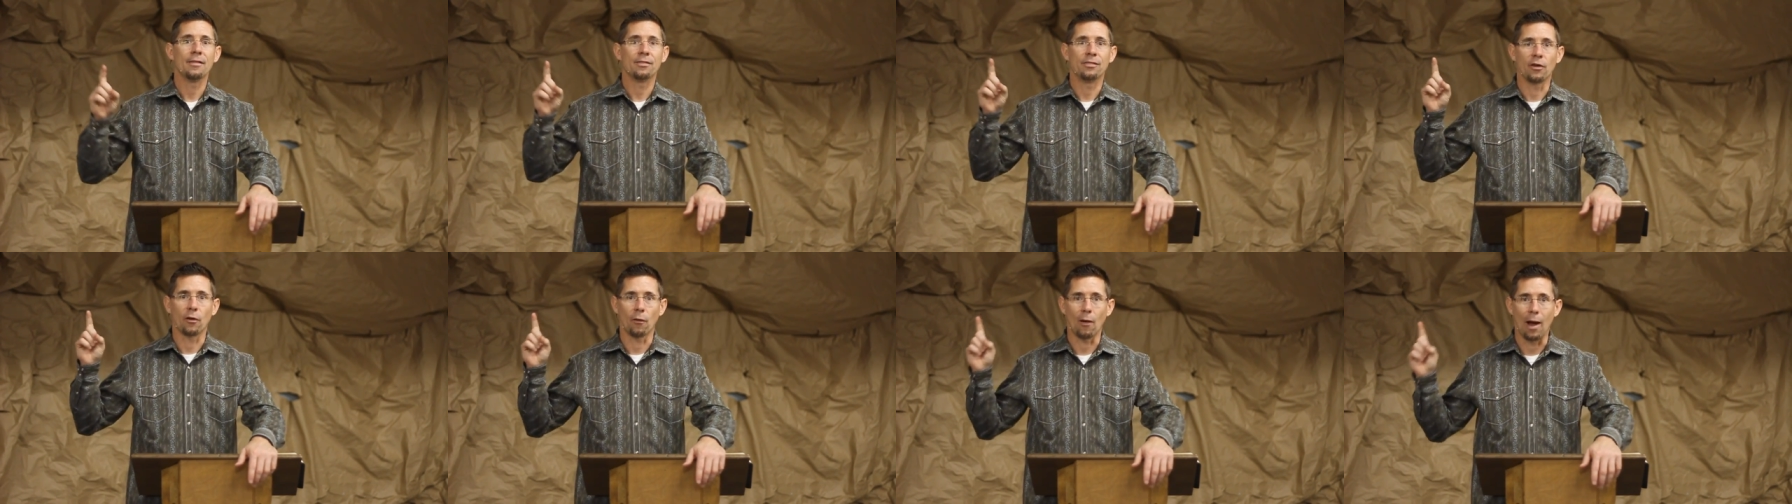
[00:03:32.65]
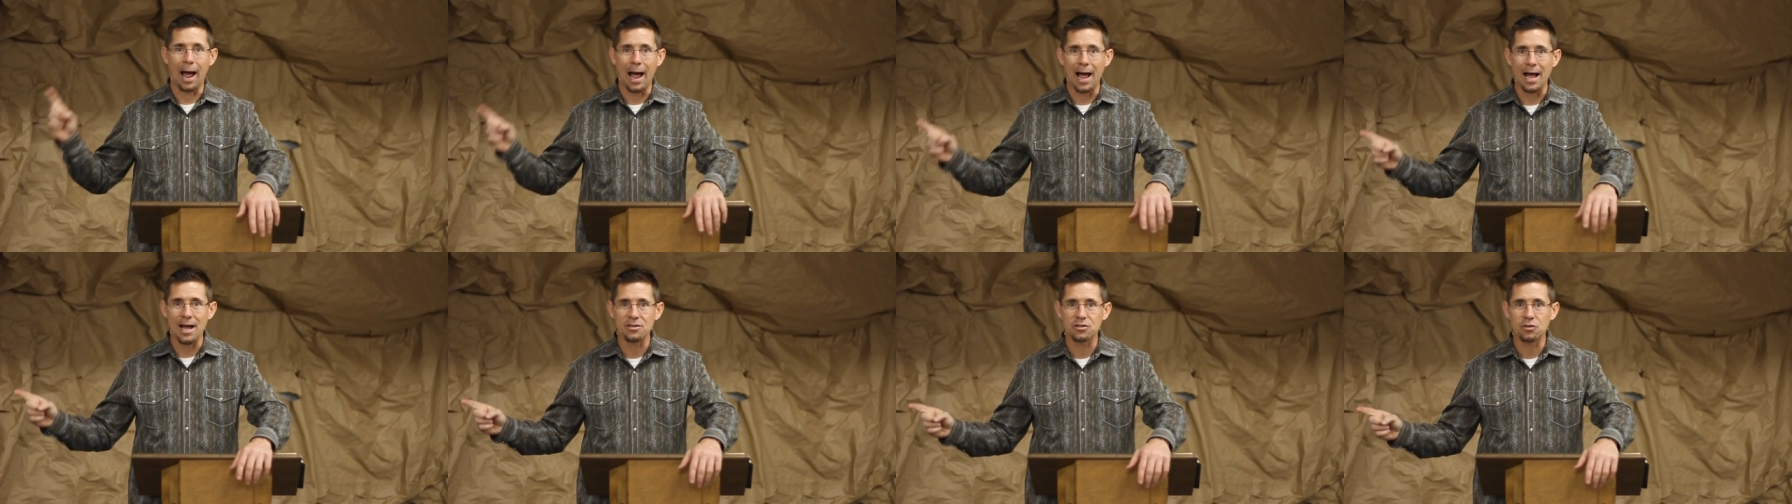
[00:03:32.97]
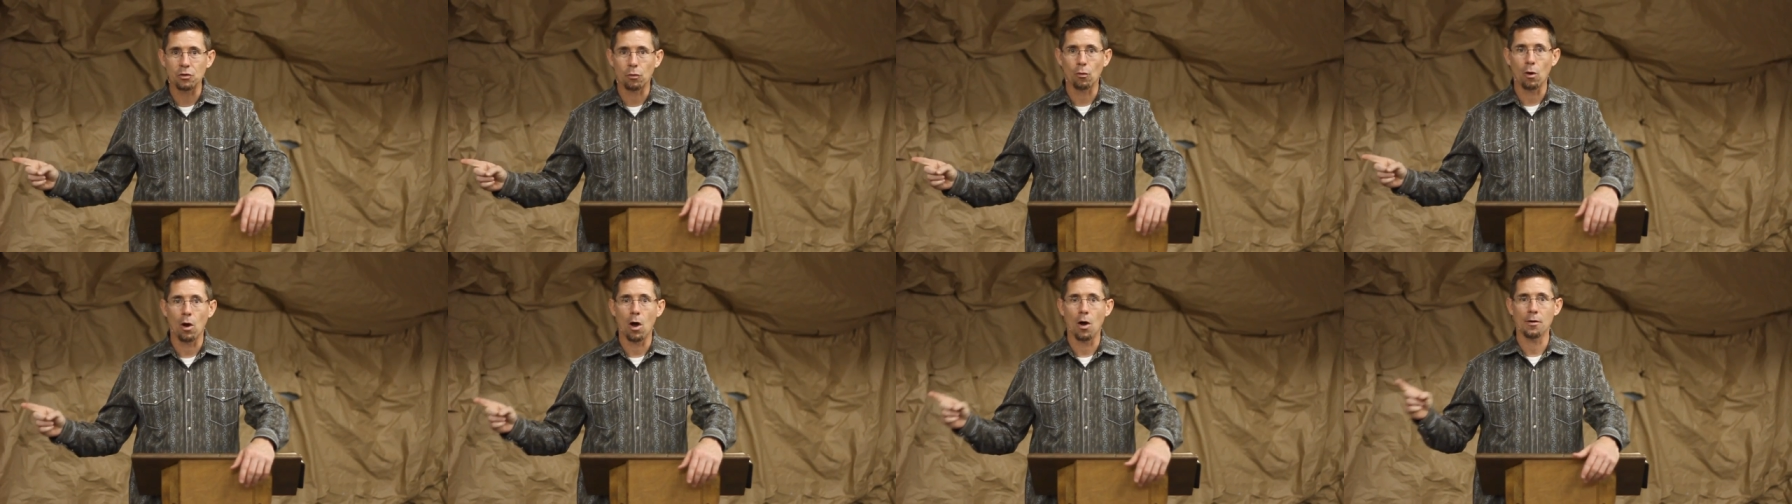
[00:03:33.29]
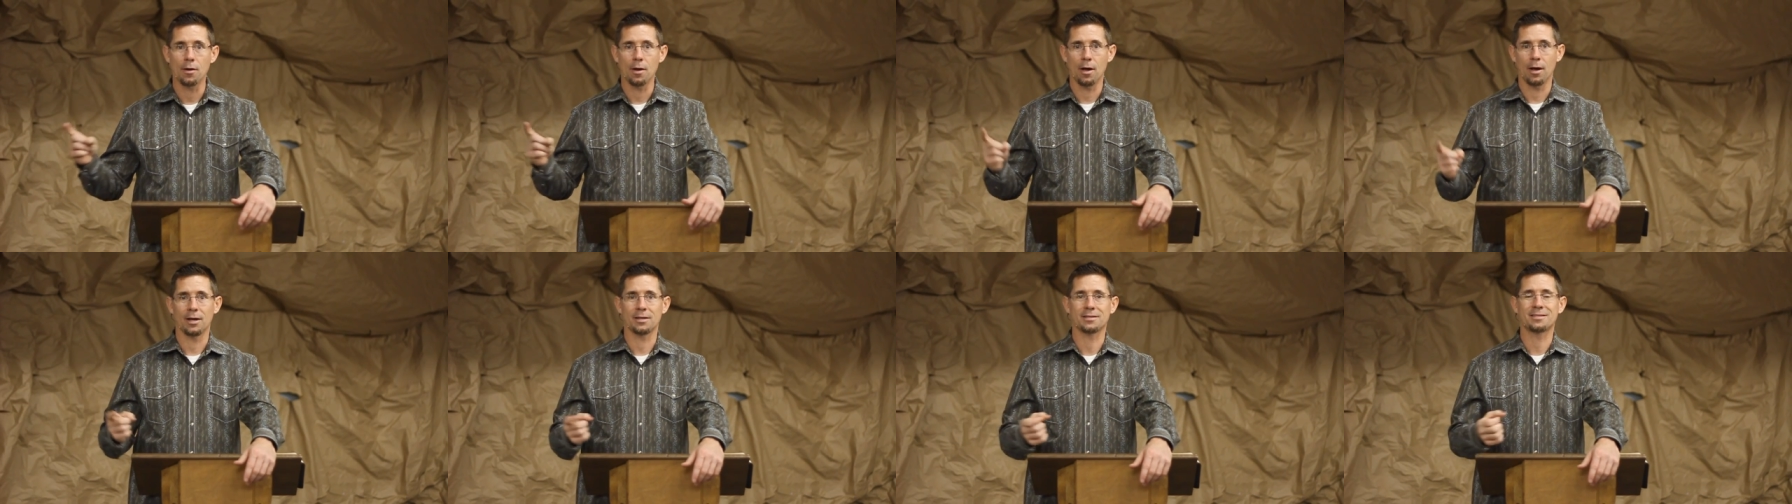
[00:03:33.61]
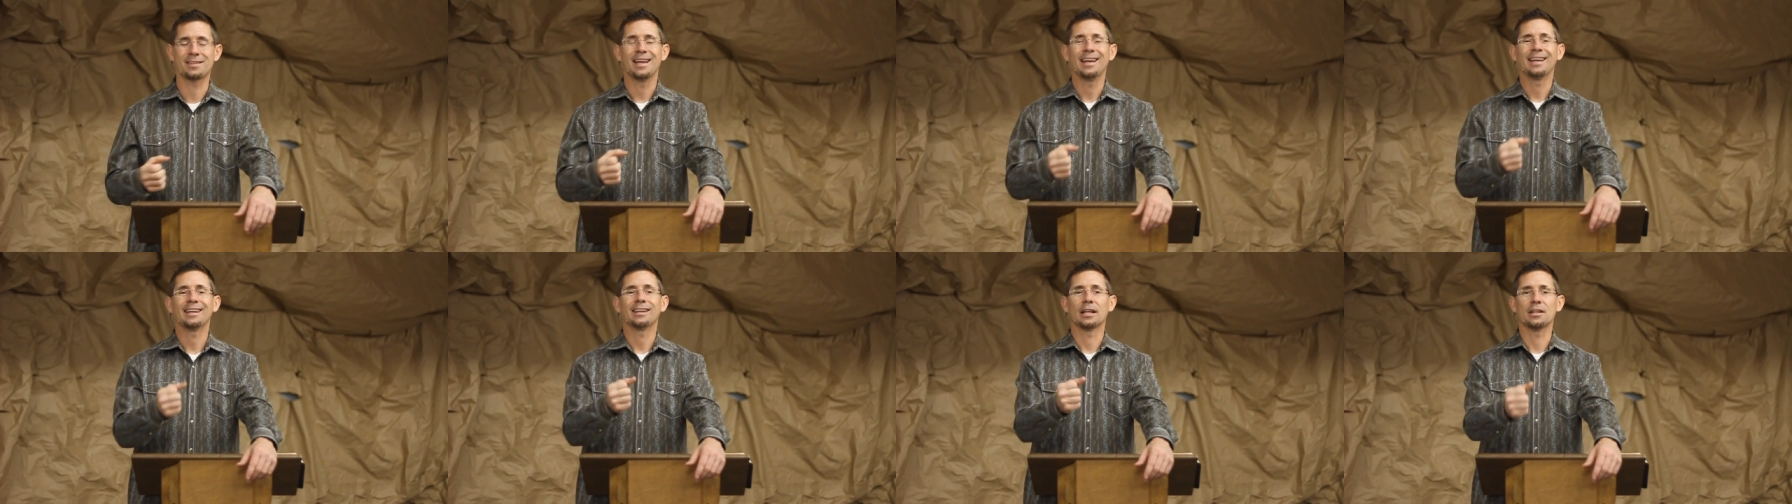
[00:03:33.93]
Their eyes are on
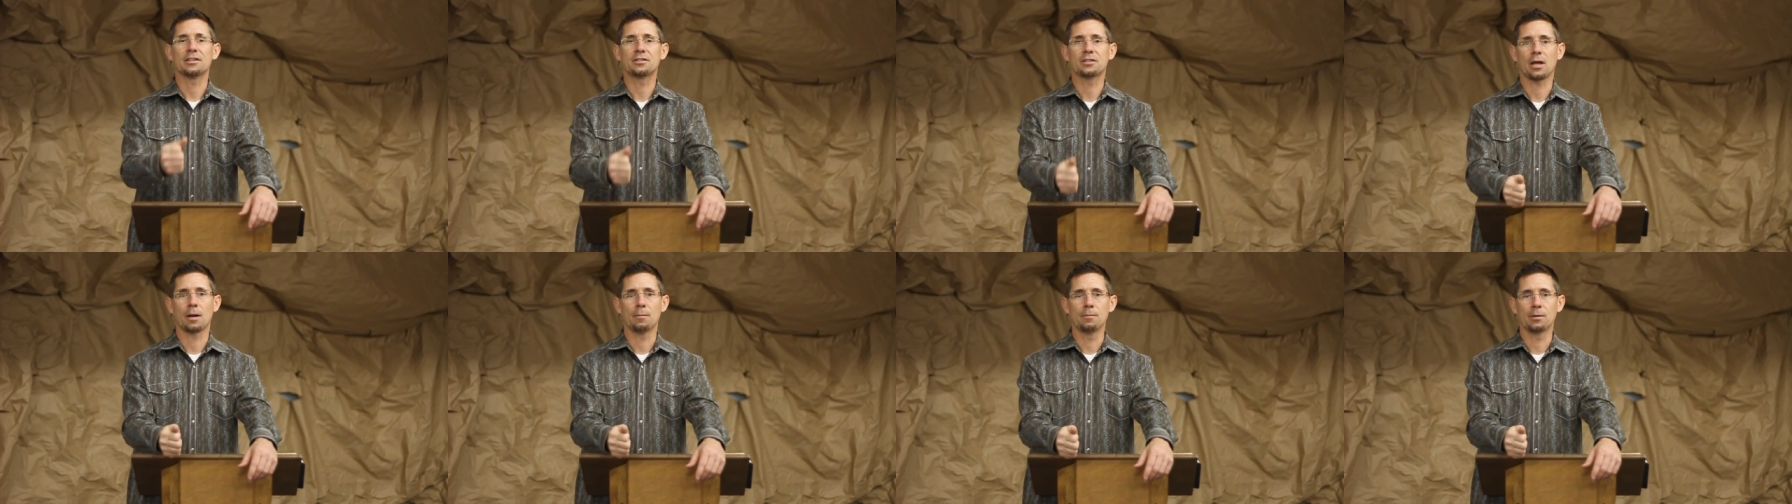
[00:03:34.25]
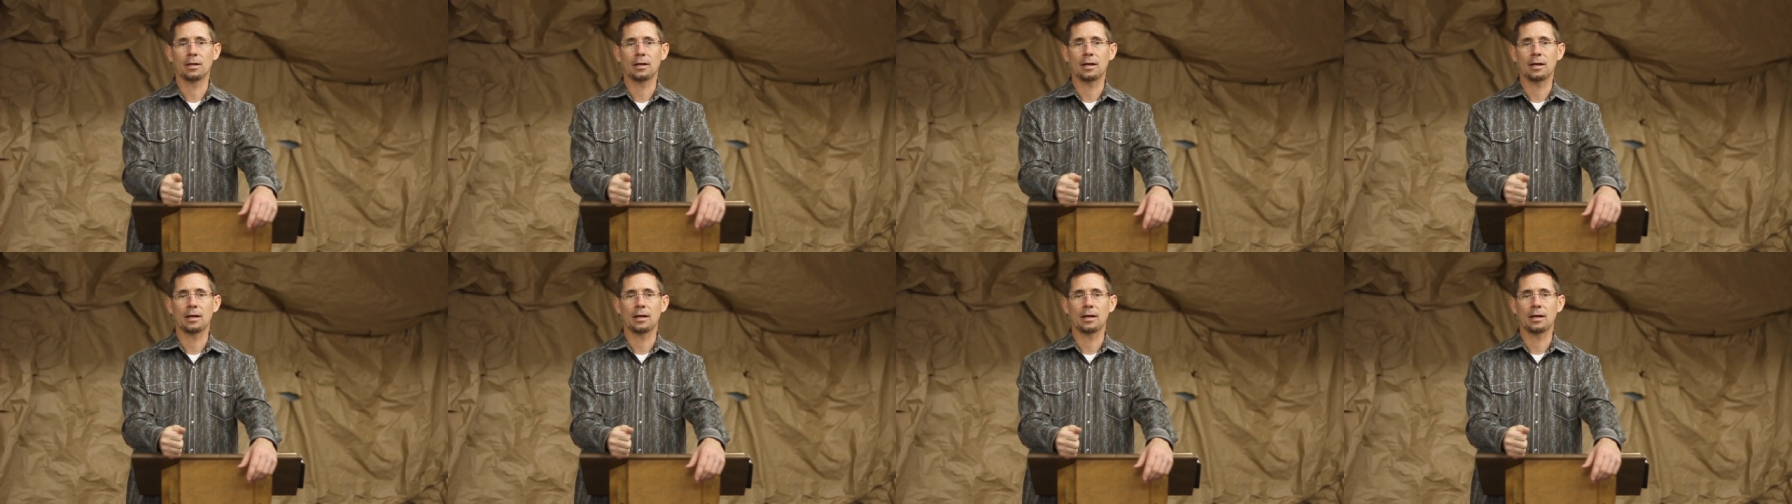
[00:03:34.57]
us. Let's come